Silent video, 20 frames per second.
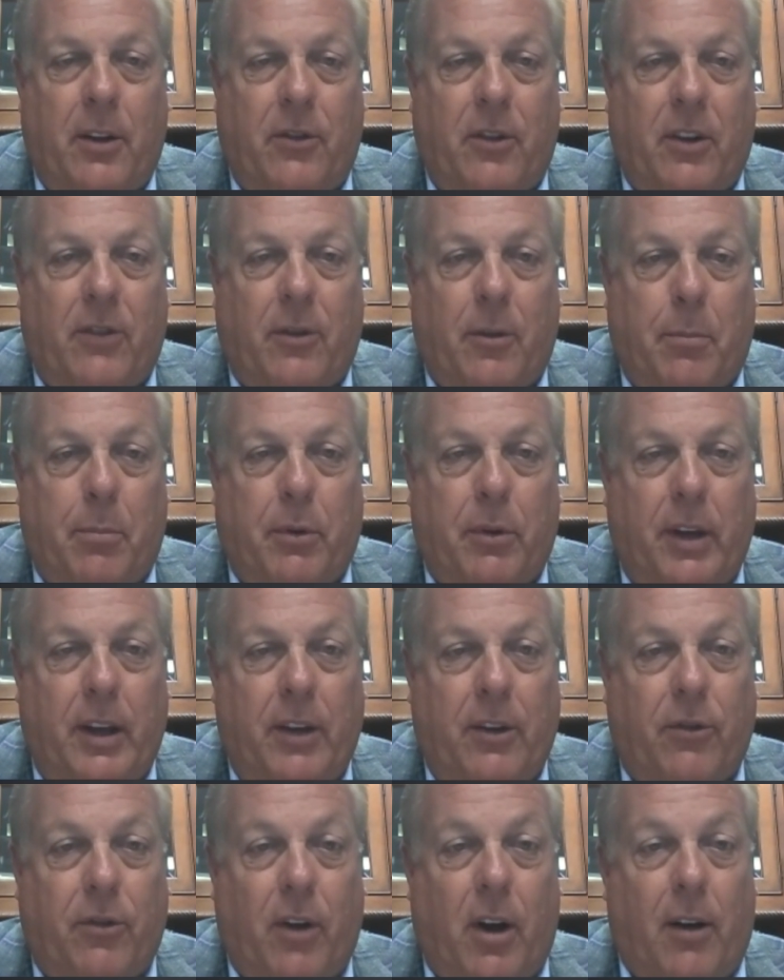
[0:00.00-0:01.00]
as a
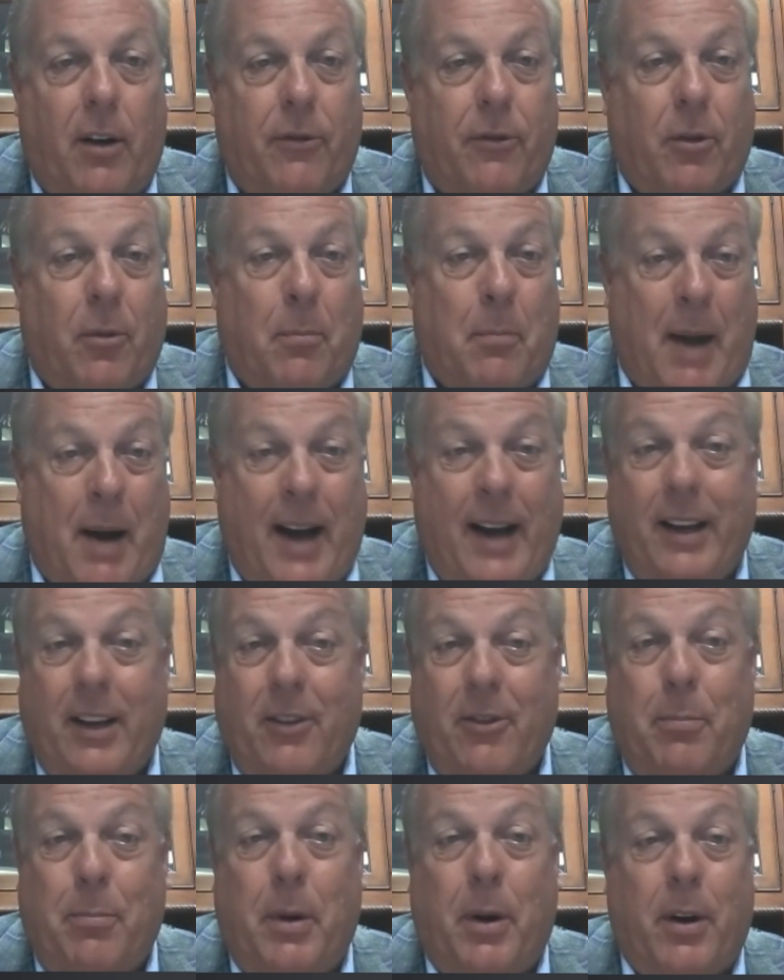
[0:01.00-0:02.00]
police officer, my
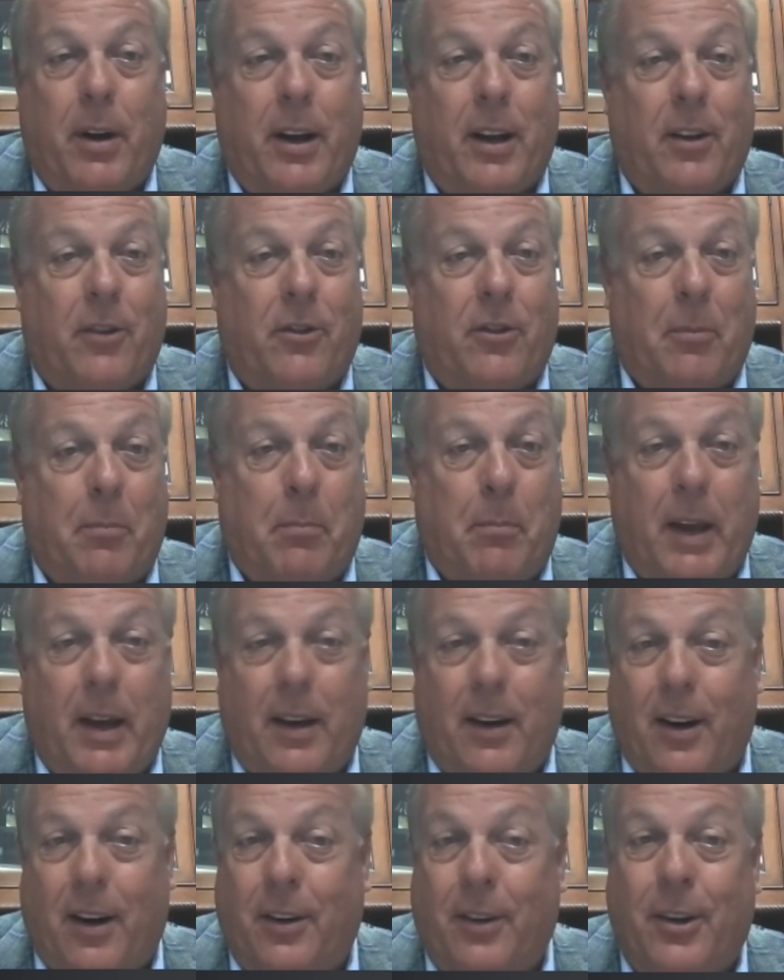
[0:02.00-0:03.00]
experience of
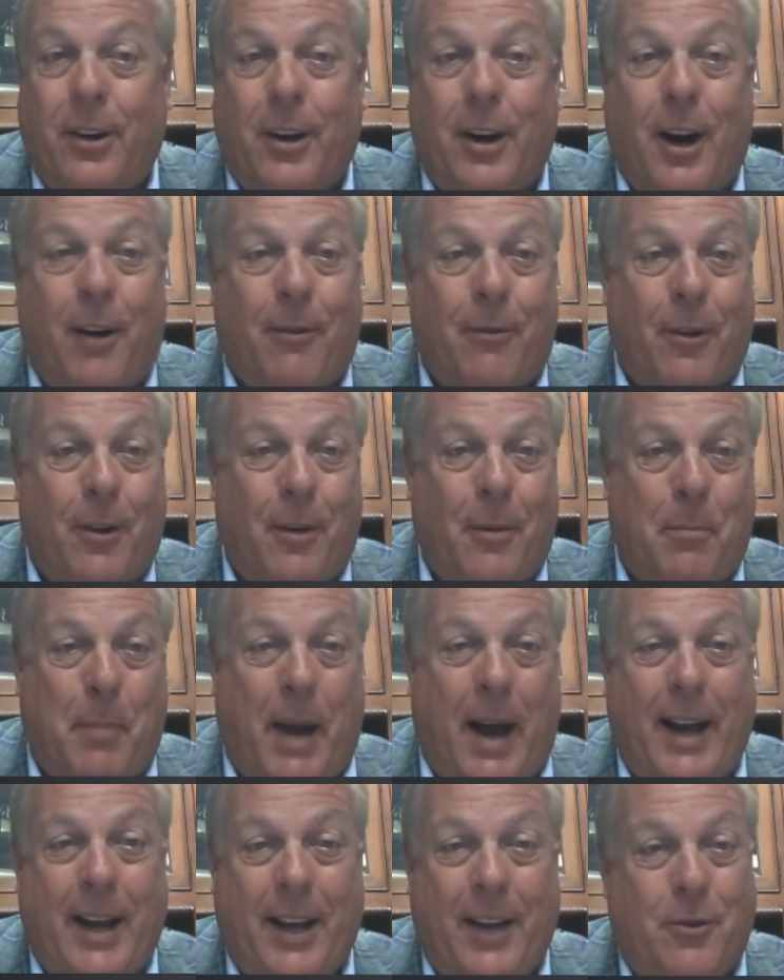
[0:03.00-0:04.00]
being undercover and
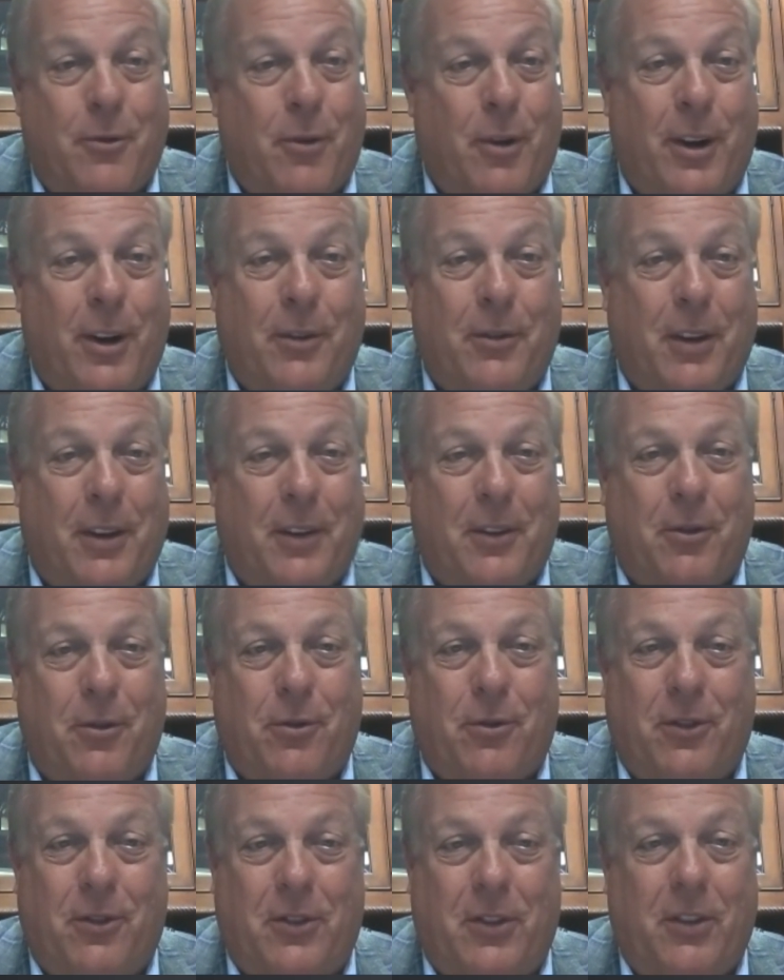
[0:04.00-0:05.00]
buying drugs on the
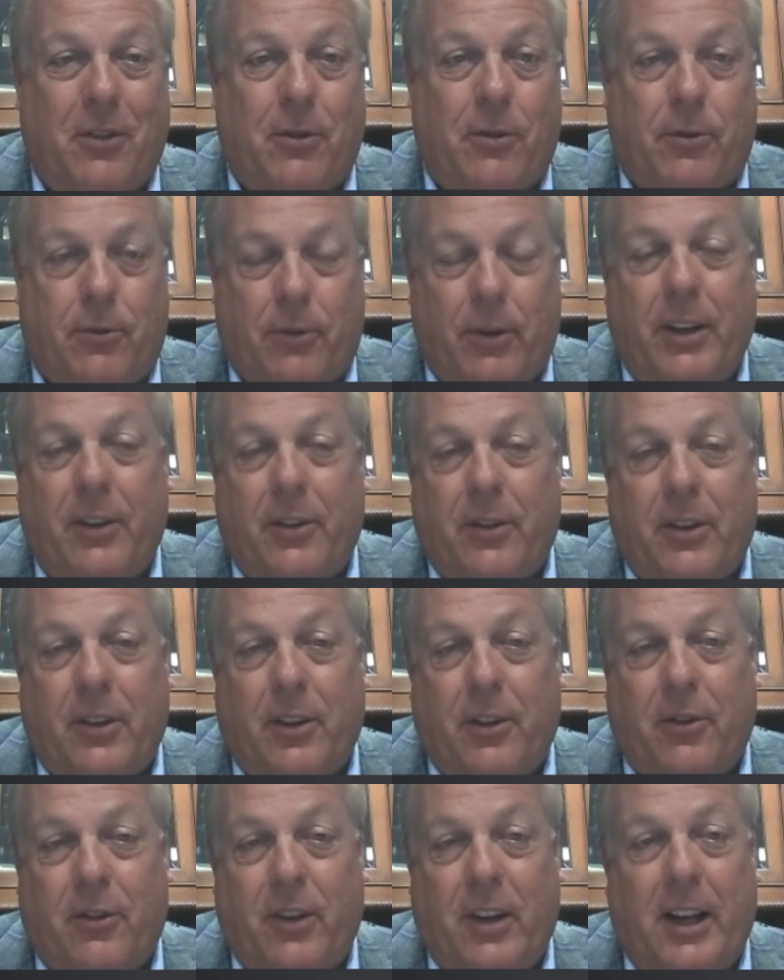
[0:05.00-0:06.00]
streets of
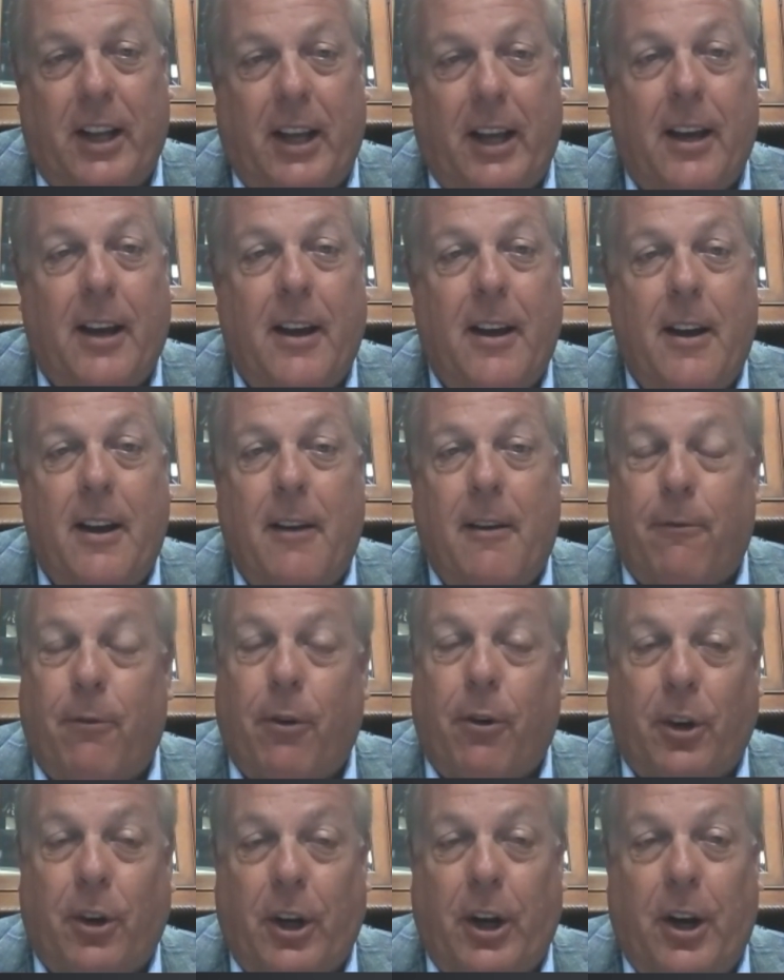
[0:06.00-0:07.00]
this city
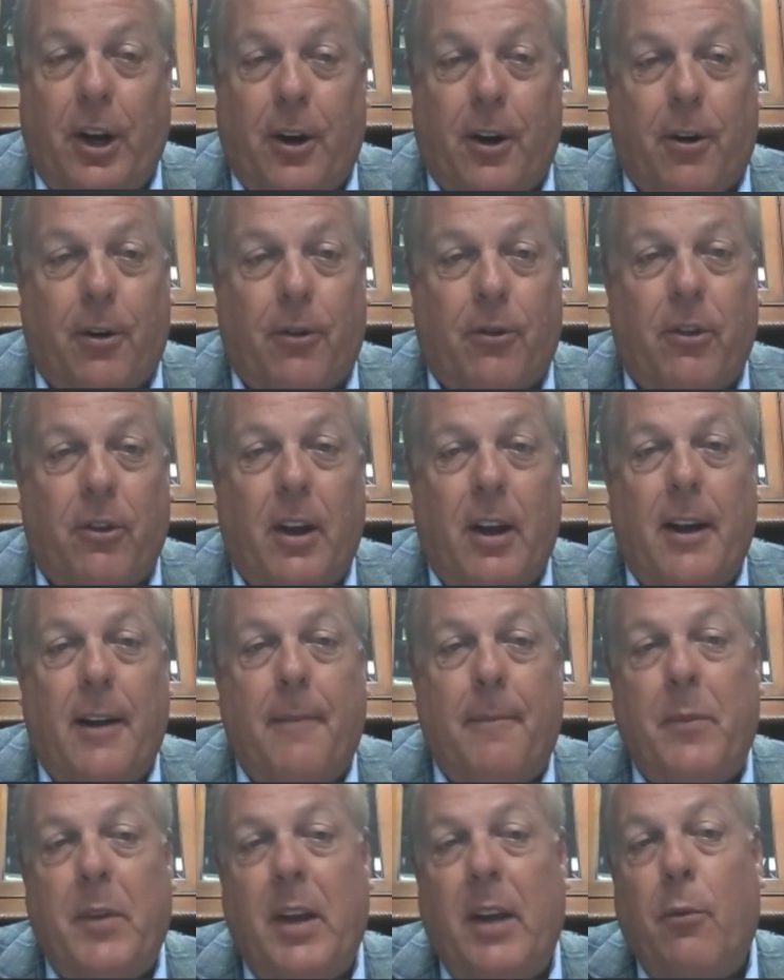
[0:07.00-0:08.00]
for years
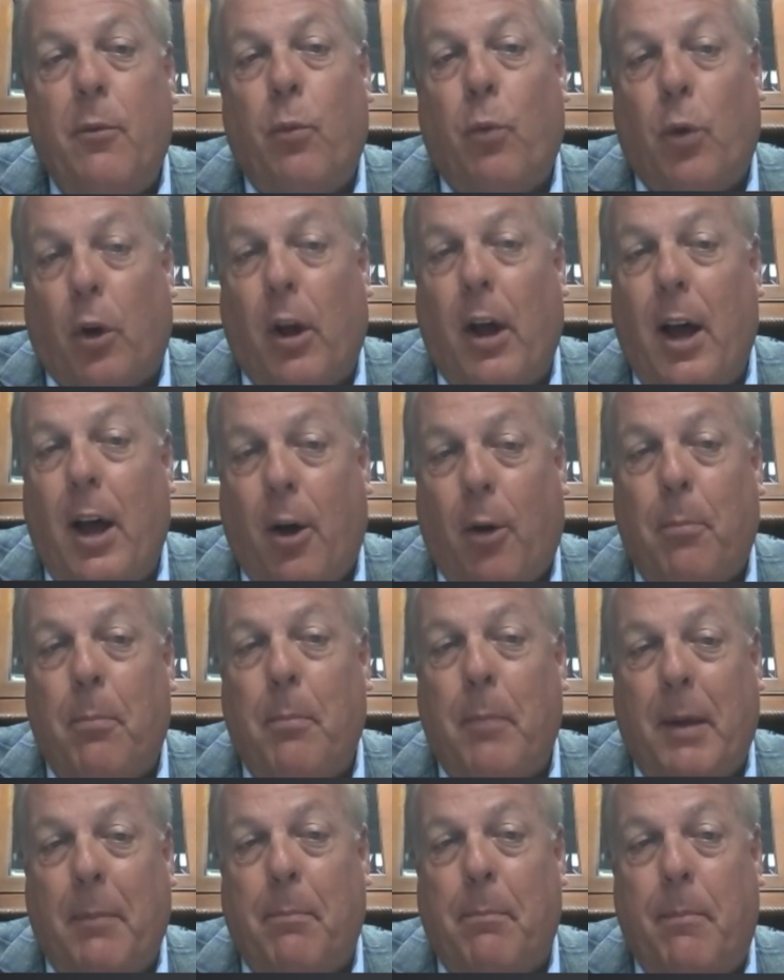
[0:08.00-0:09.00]
will help
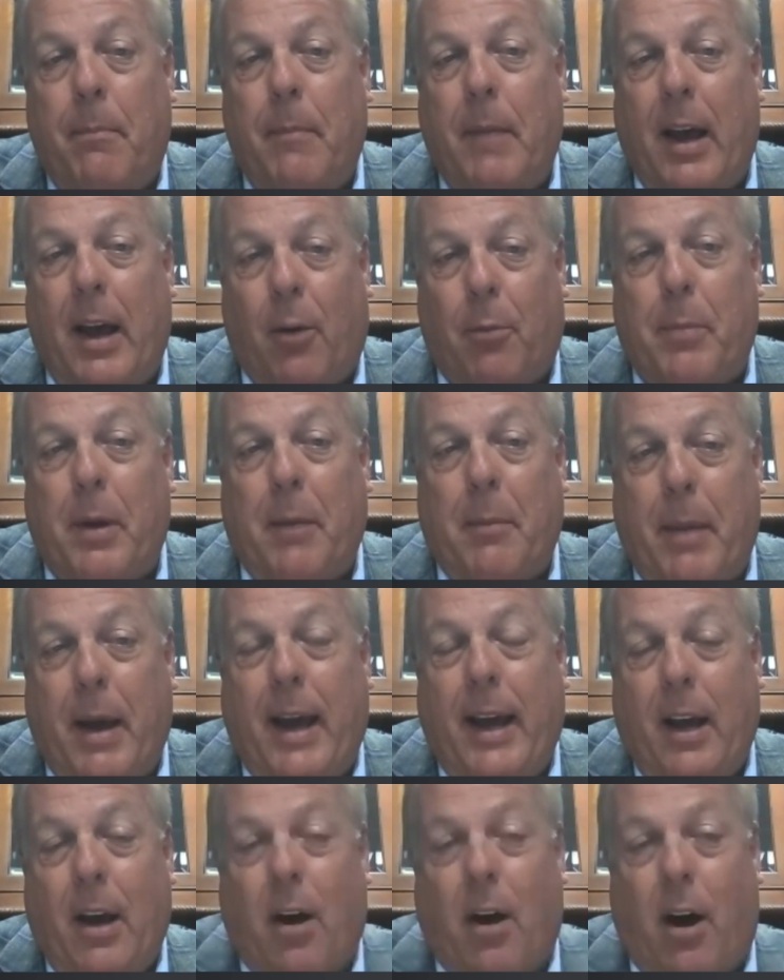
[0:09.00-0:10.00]
me help it
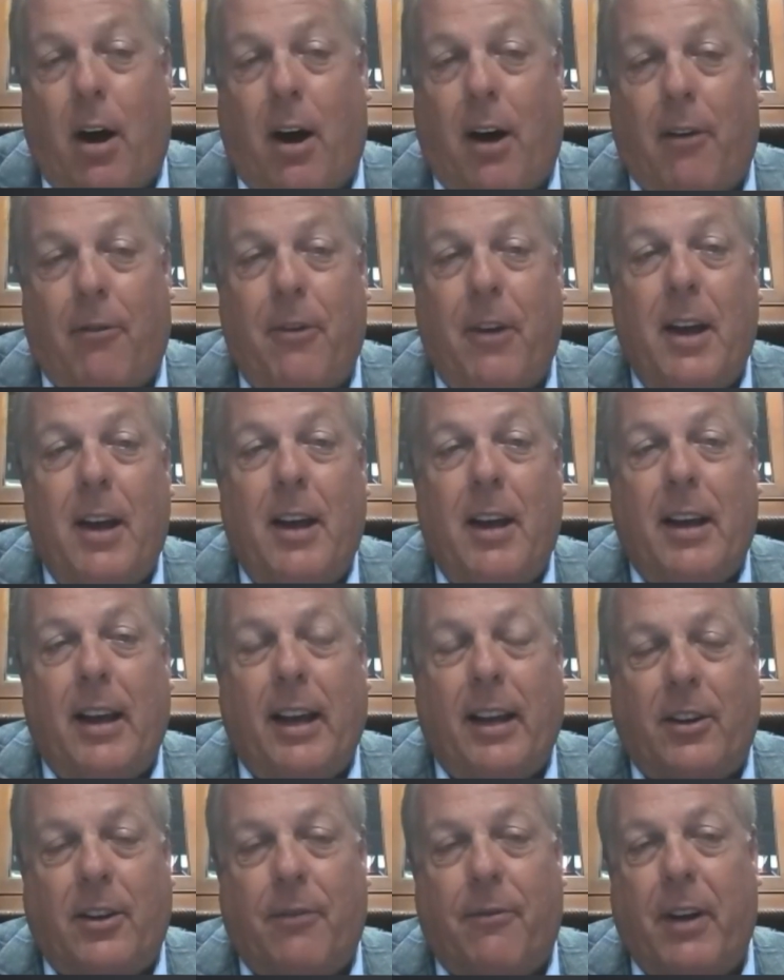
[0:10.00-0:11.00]
pay off
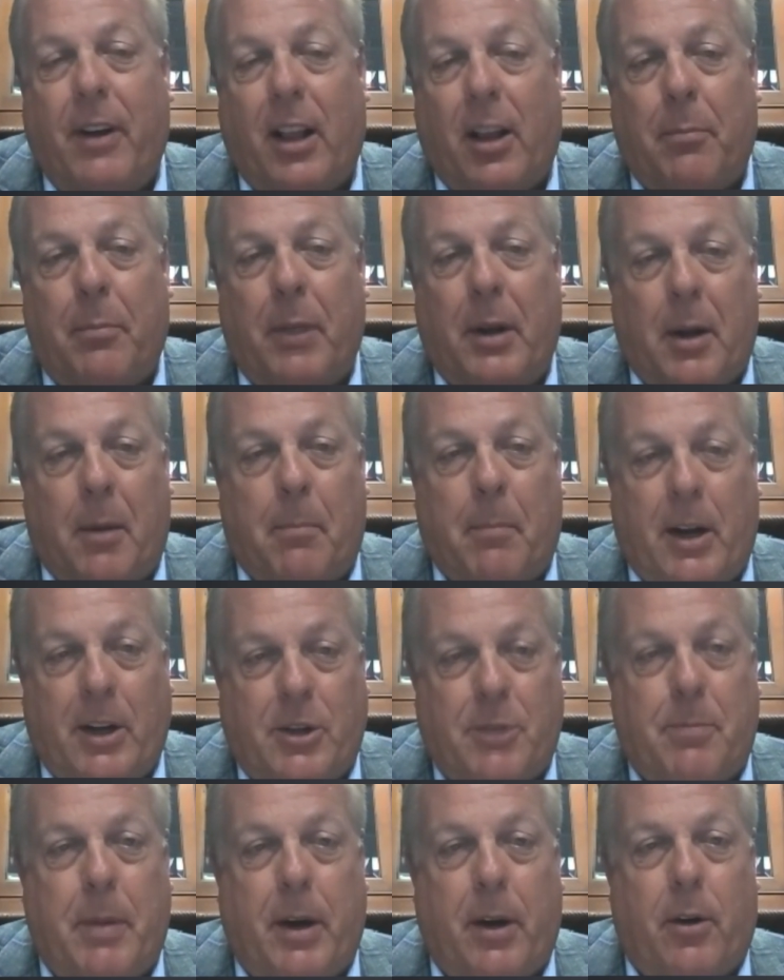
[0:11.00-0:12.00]
and developing a
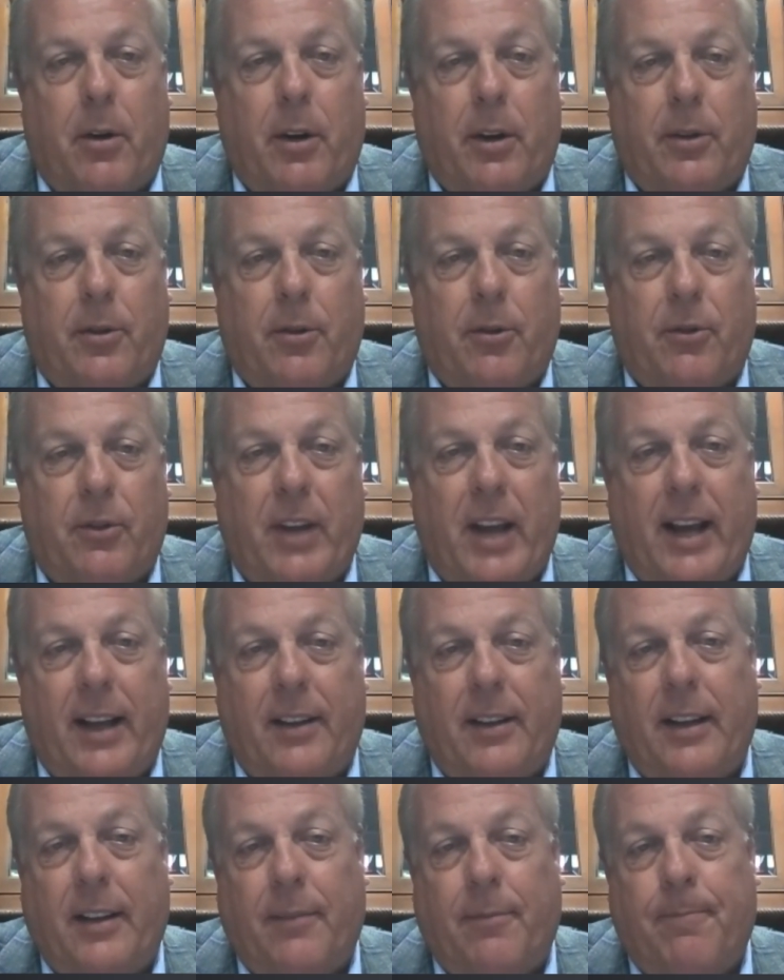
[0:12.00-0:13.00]
much better
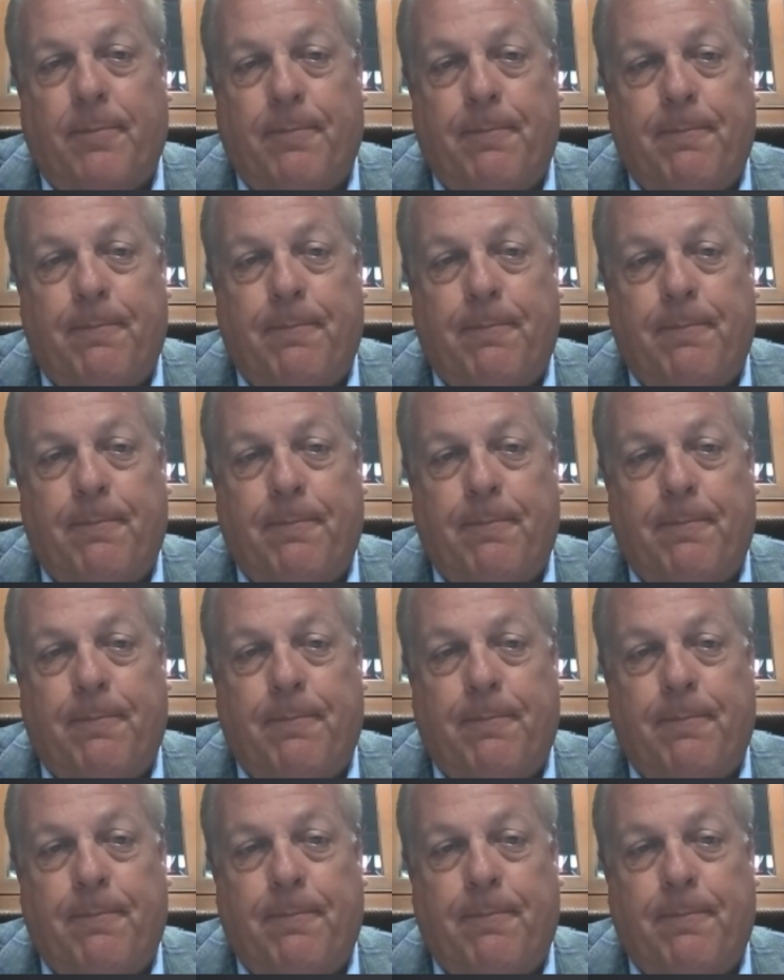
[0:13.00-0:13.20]
understanding.